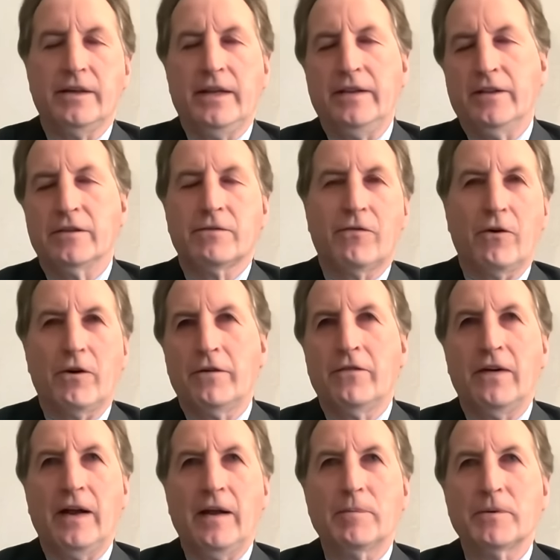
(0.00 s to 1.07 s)
in this 4 to
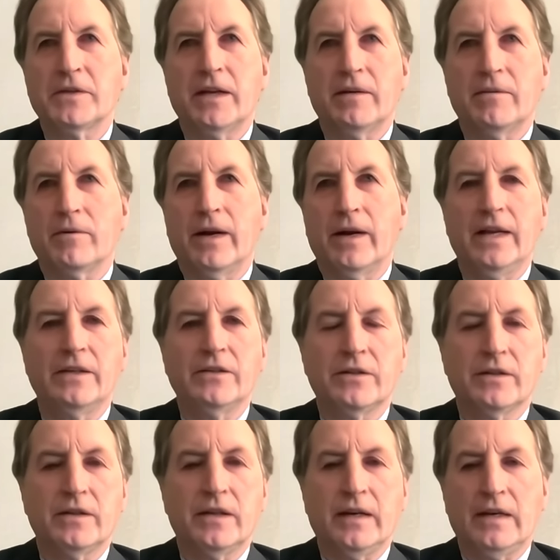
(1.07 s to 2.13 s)
5%
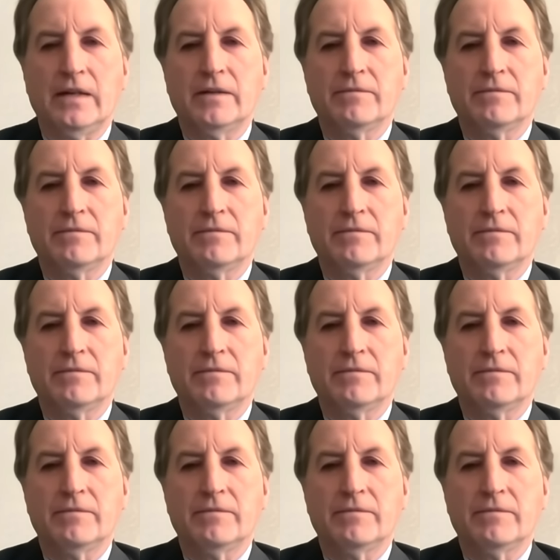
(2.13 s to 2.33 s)
range,